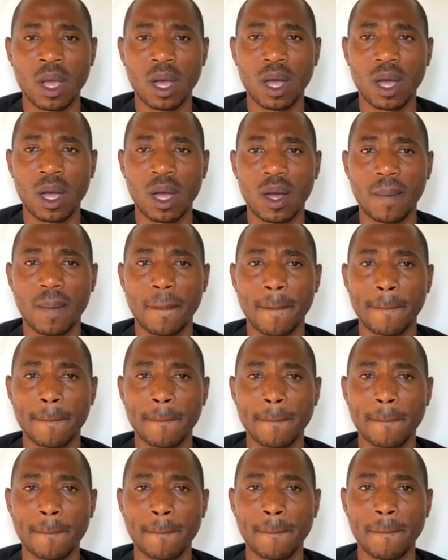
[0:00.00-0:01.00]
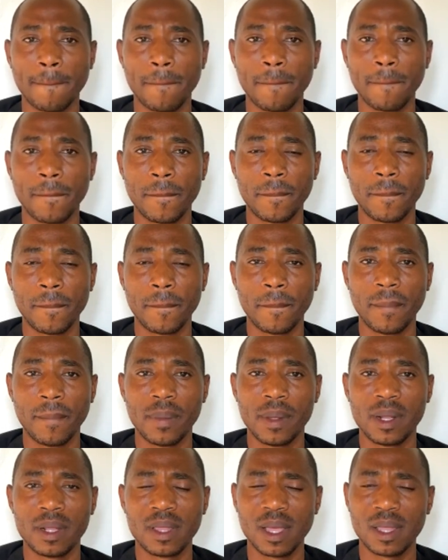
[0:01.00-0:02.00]
Uh,
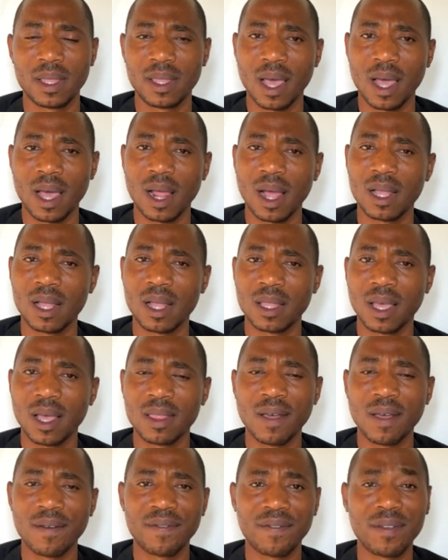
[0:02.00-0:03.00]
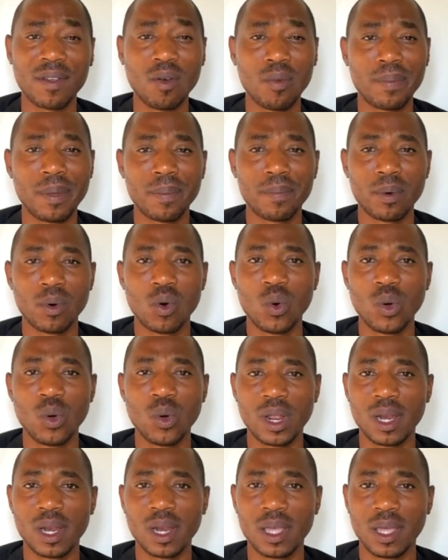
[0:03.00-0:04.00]
there, there, there are few people who
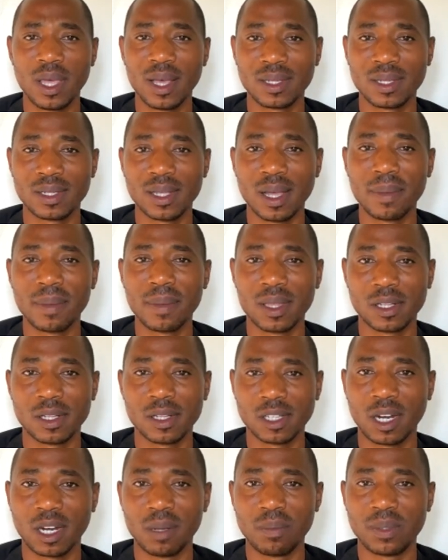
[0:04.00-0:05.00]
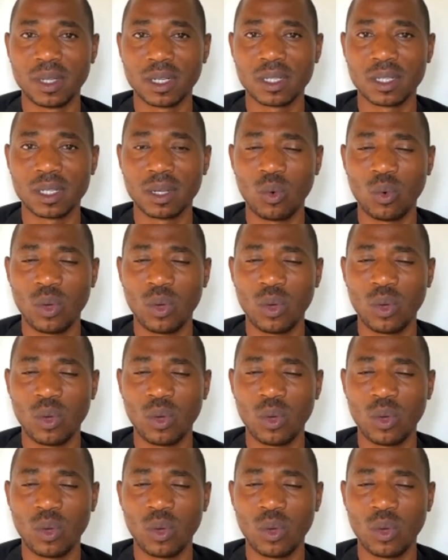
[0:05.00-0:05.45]
really examine the scriptures.